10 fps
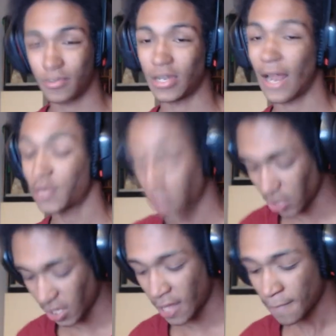I was
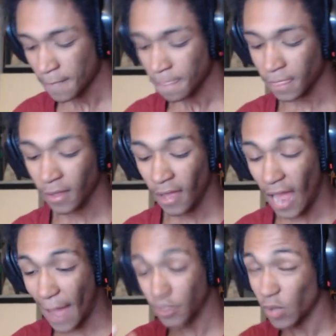
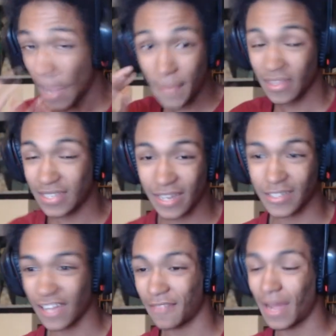wiping the tears out
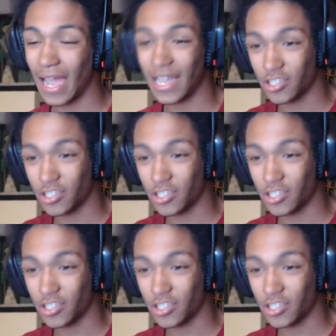of my eyes,